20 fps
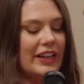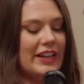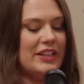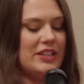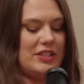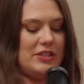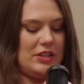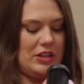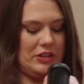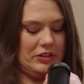
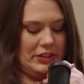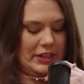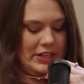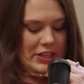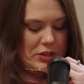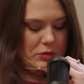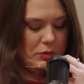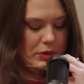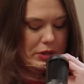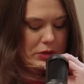
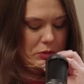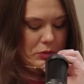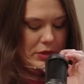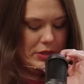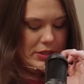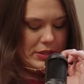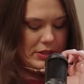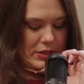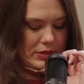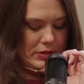latest one
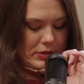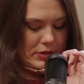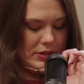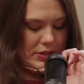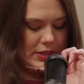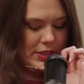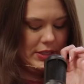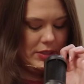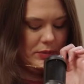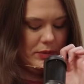is
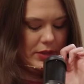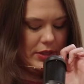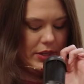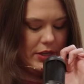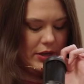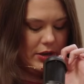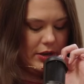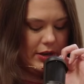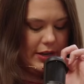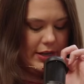this one
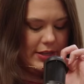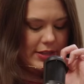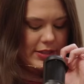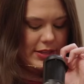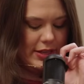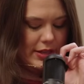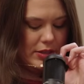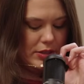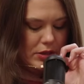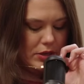here, and it
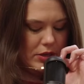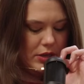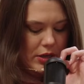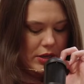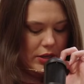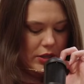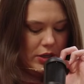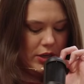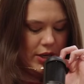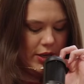says
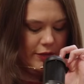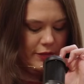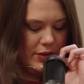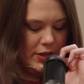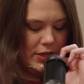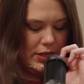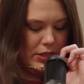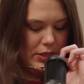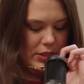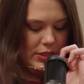
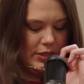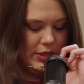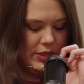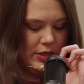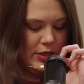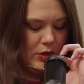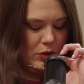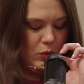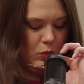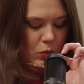coffee,
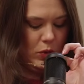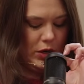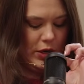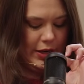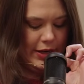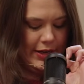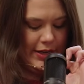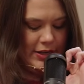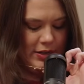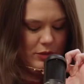tea,
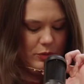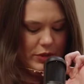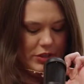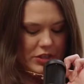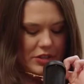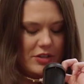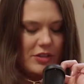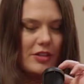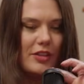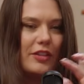wine,
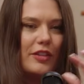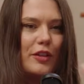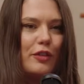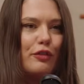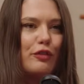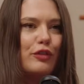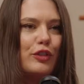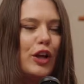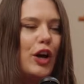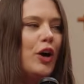which is the
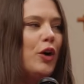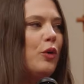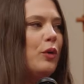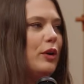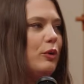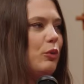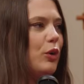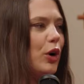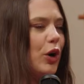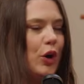flow
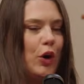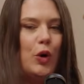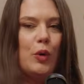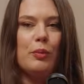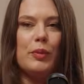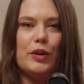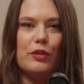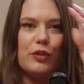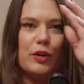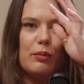when we're
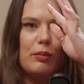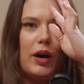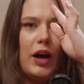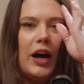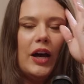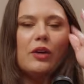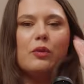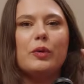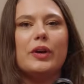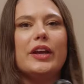home in
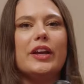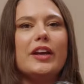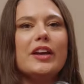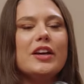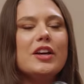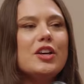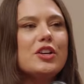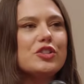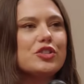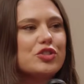Vermont. We
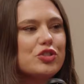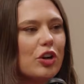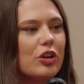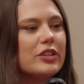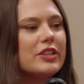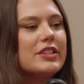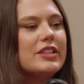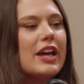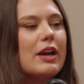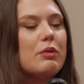
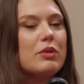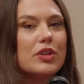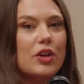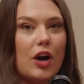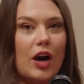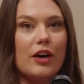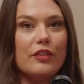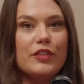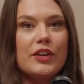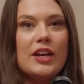start the day with
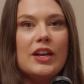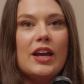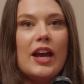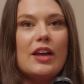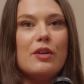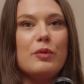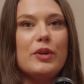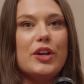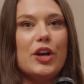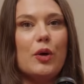coffee
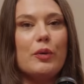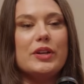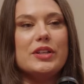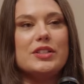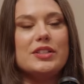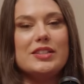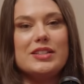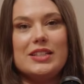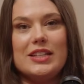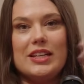and we go
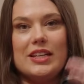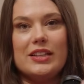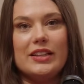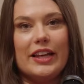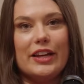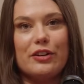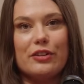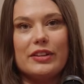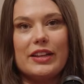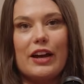into tea
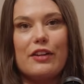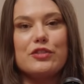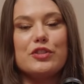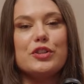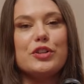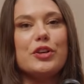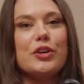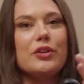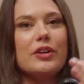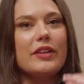later in the
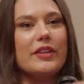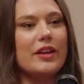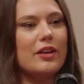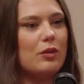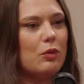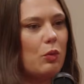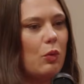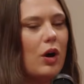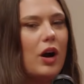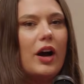afternoon, and
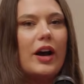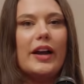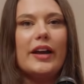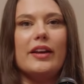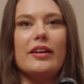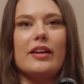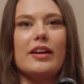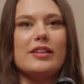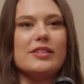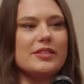then
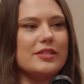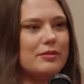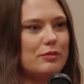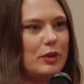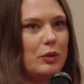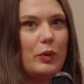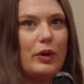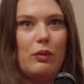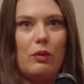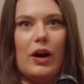wine as
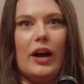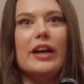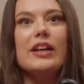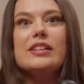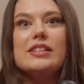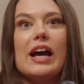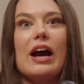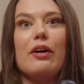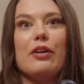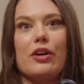we
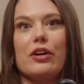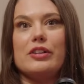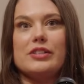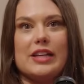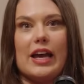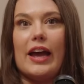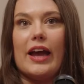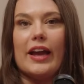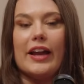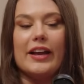wind down our
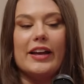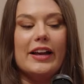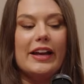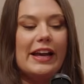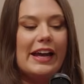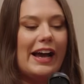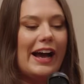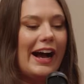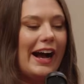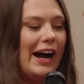day.
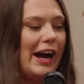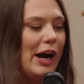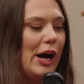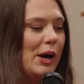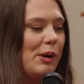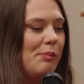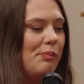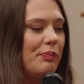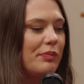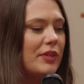
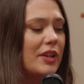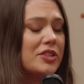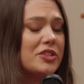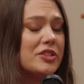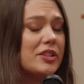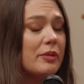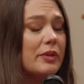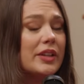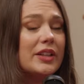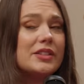That's
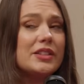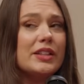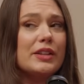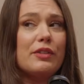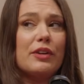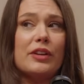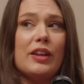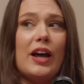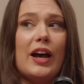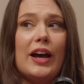just how we like to
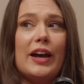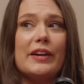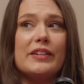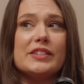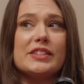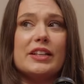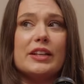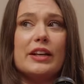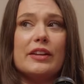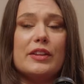live our
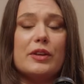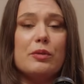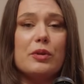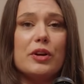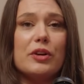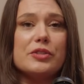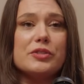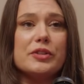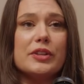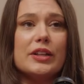lives, and I think
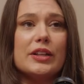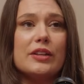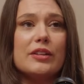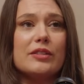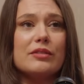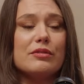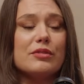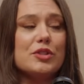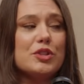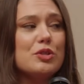we're also
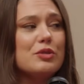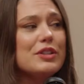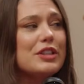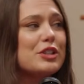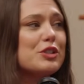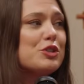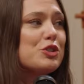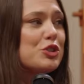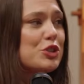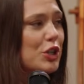gonna do
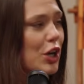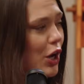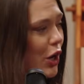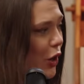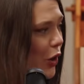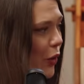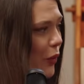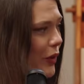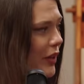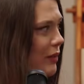this
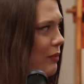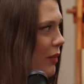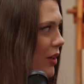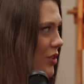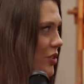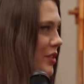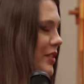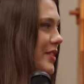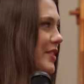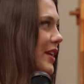show in
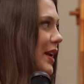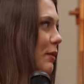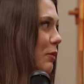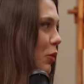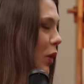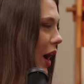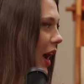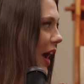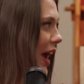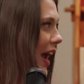much the
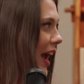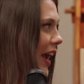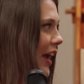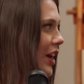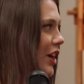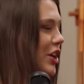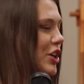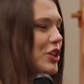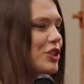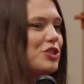same way.
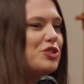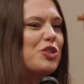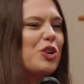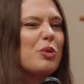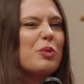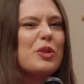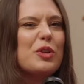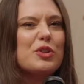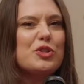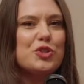Wow.
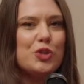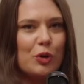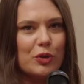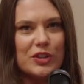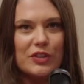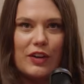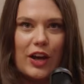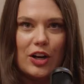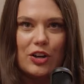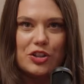Start with a
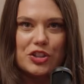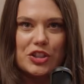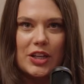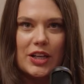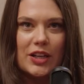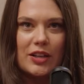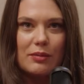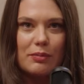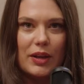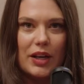jolt of
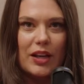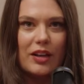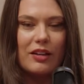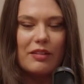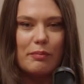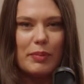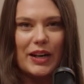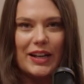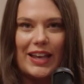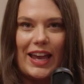energy, bit
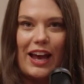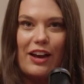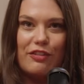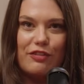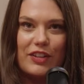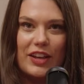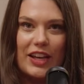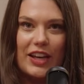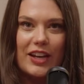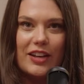of
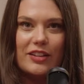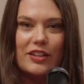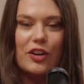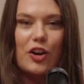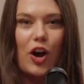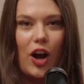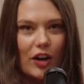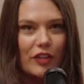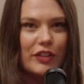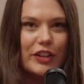caffeine, the
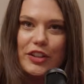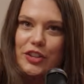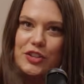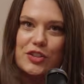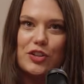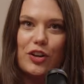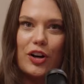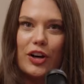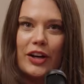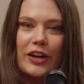coffee to
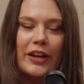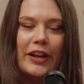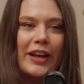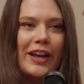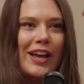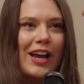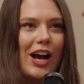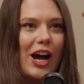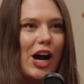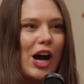start.
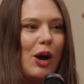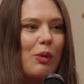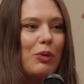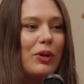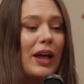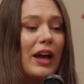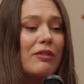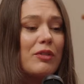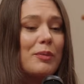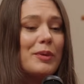
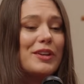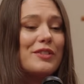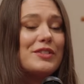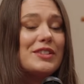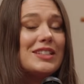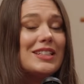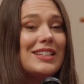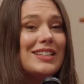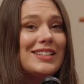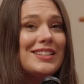We'll have a bit
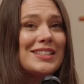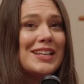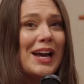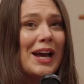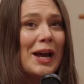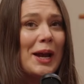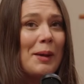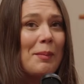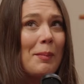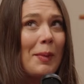of tea
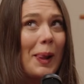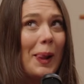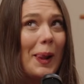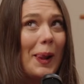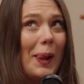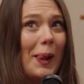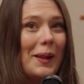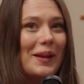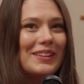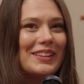time
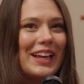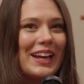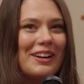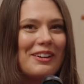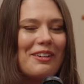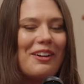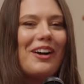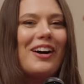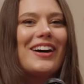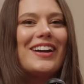
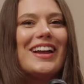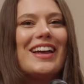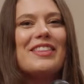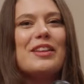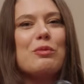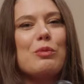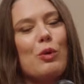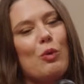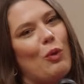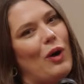later on, and
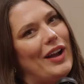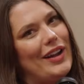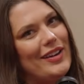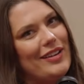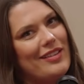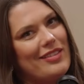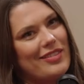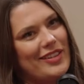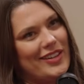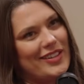then we'll
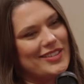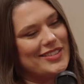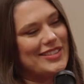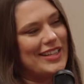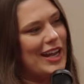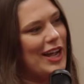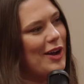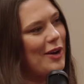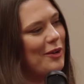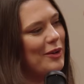wind things
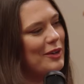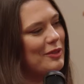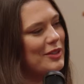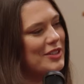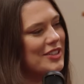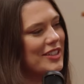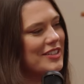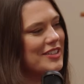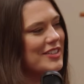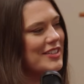down,
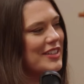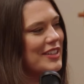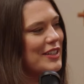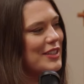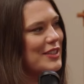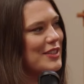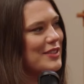which I just think